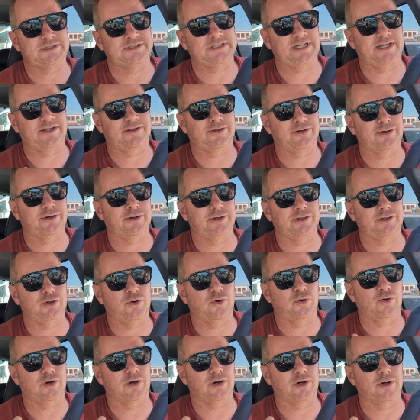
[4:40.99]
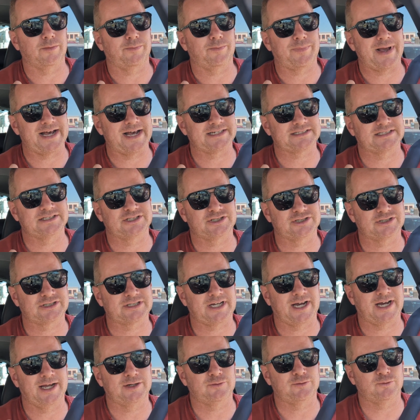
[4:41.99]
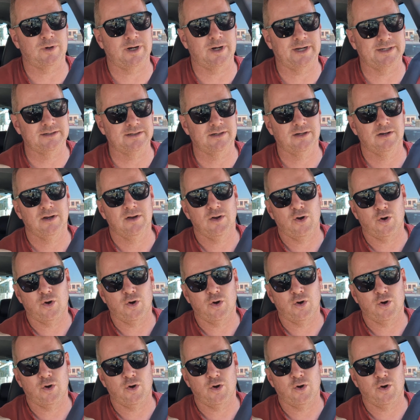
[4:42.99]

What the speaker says: is either your passenger side one